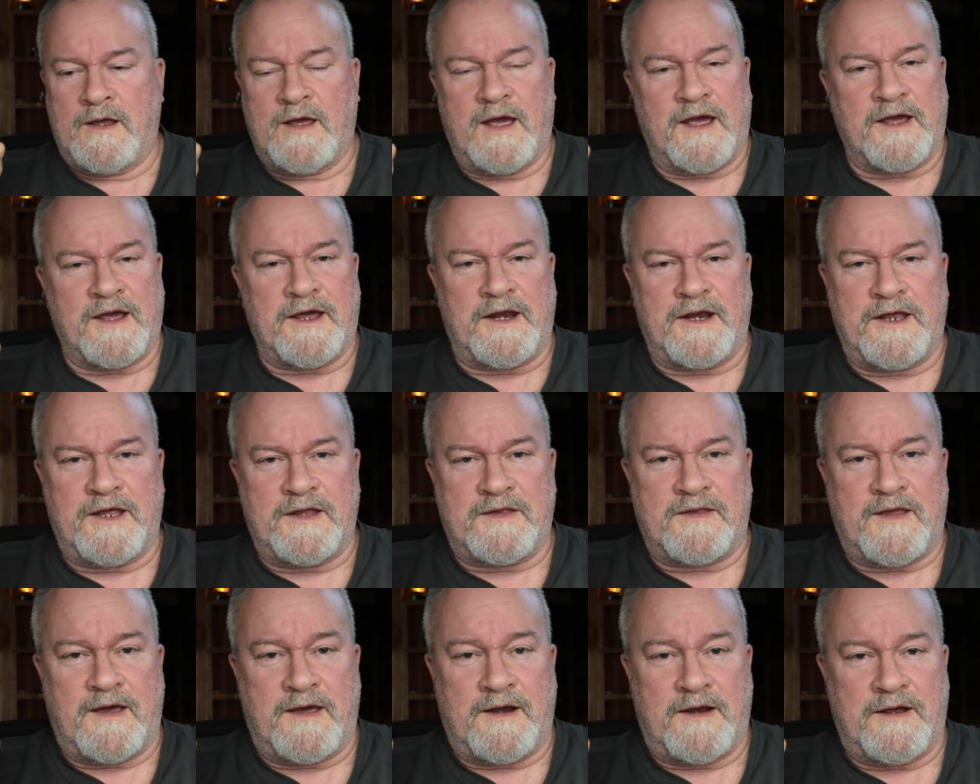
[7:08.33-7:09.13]
I got to
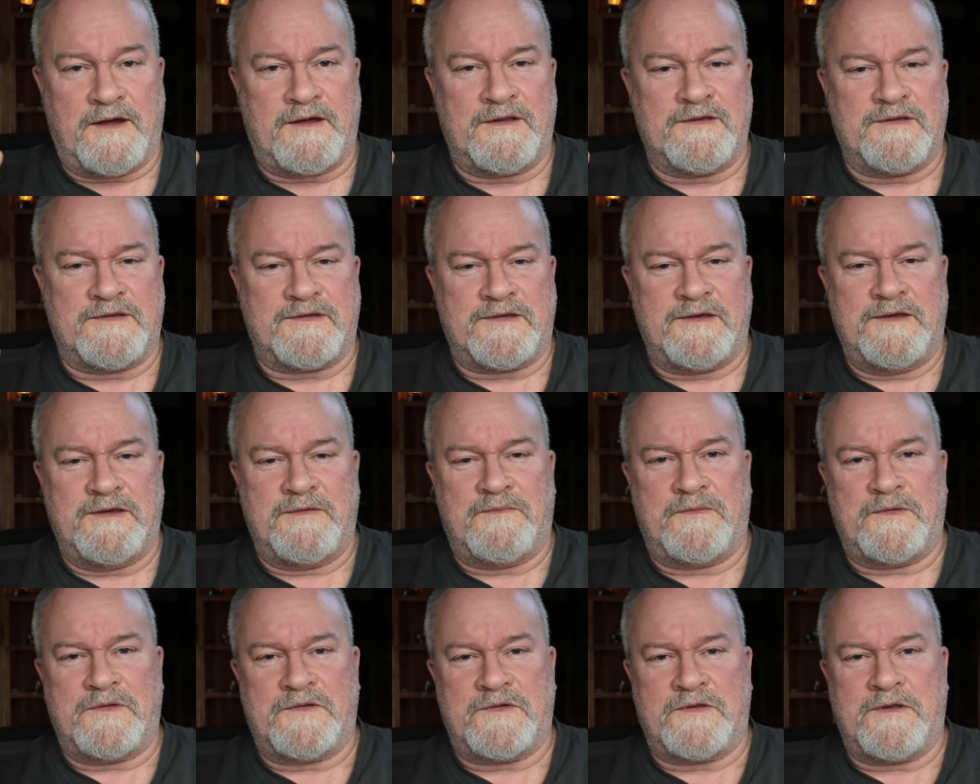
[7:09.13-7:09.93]
get that out and see
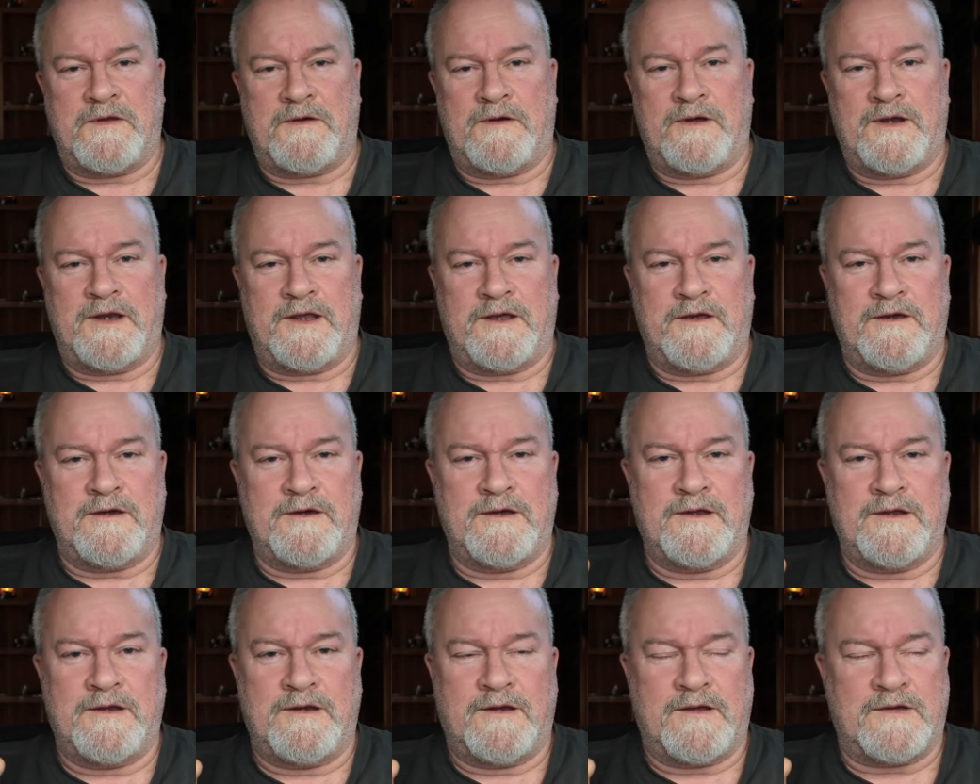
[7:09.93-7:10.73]
if it's still any
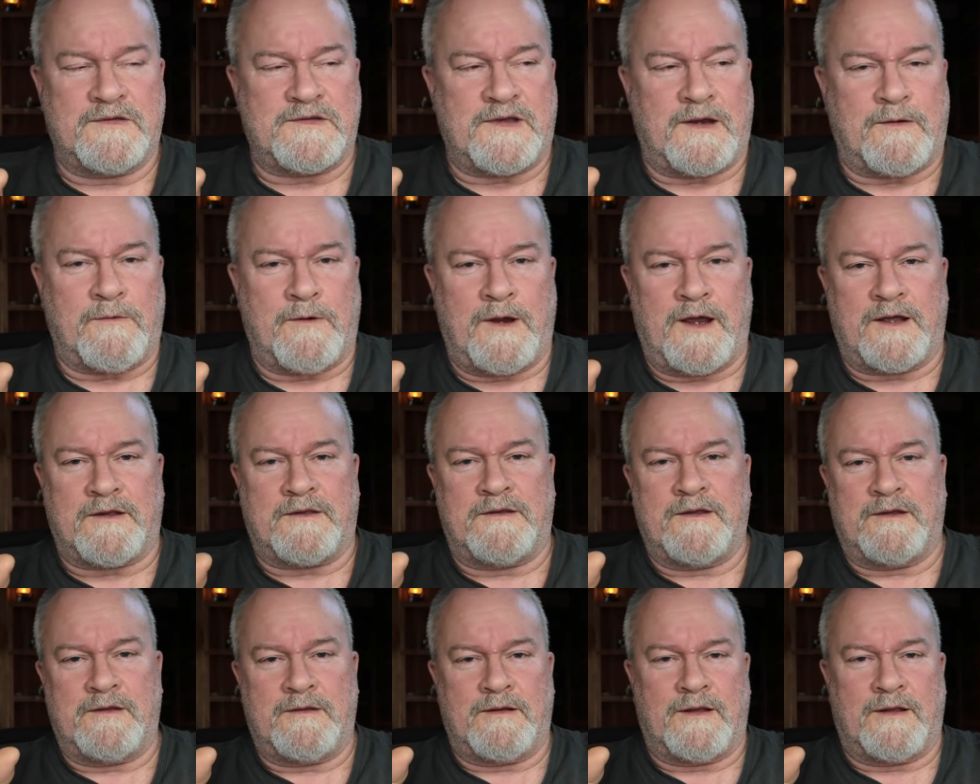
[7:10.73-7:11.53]
good because I
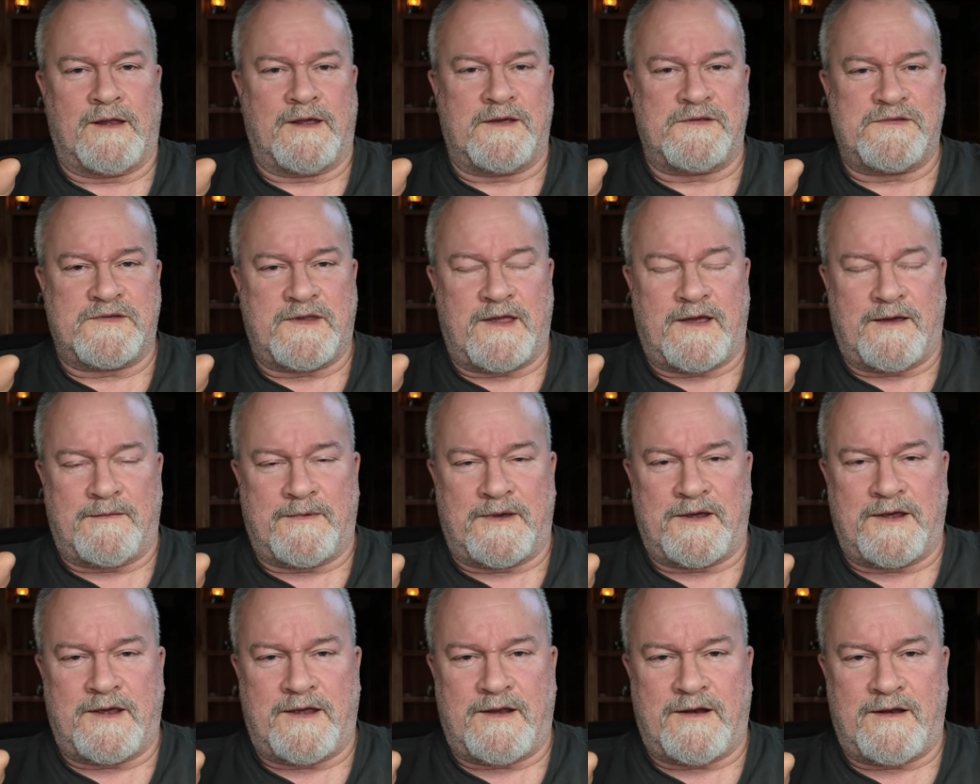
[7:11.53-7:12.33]
wrecked it last time
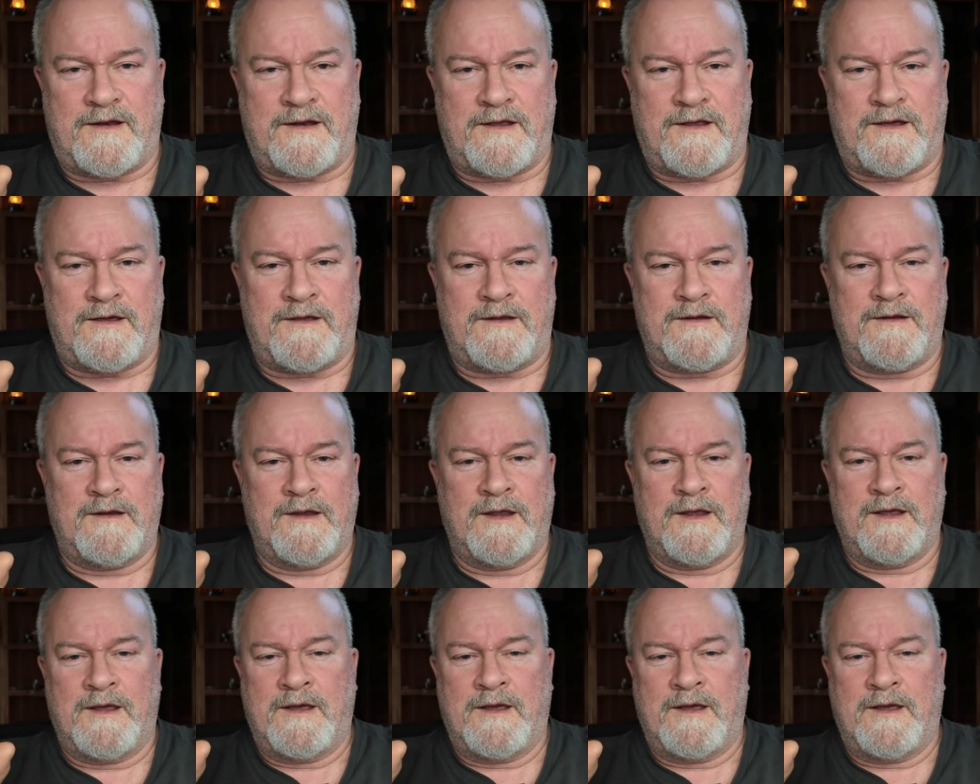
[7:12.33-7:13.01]
I had it out